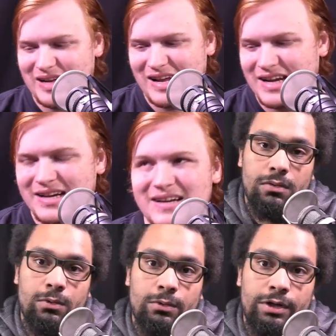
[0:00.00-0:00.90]

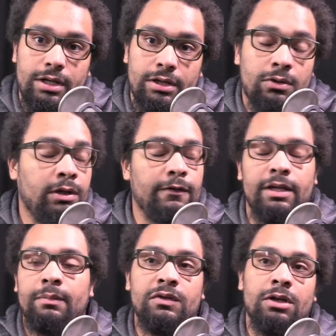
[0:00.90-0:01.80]
Oh, yeah. Don't even
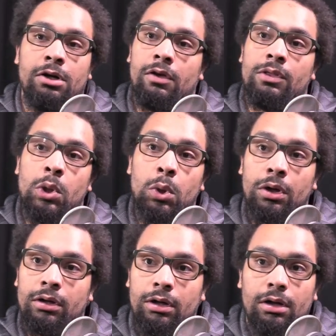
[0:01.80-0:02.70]
get me started on
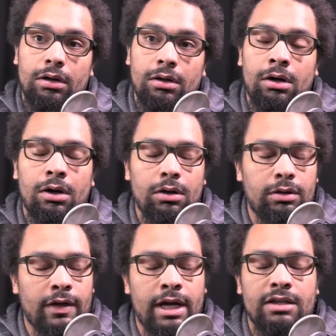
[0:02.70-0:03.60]
lore. Oh,
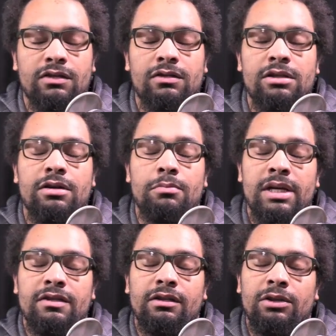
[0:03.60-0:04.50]
they had such
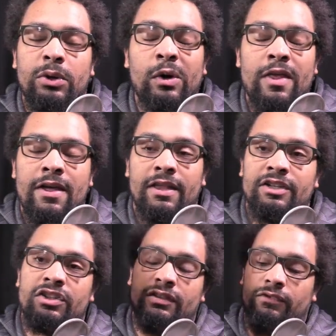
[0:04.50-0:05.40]
amazing lore, and then it
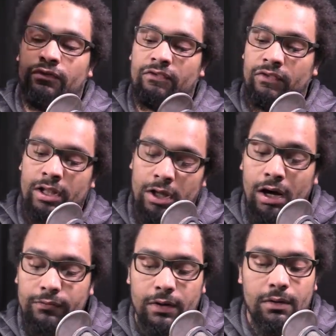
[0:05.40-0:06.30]
just fell
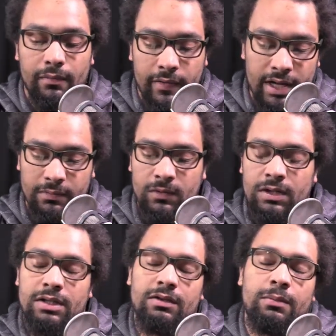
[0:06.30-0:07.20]
off. That's
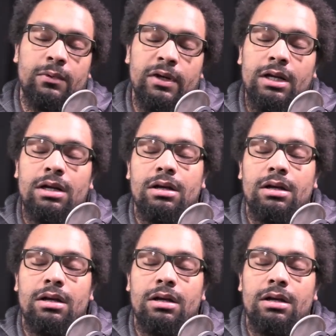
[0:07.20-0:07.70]
besides the point.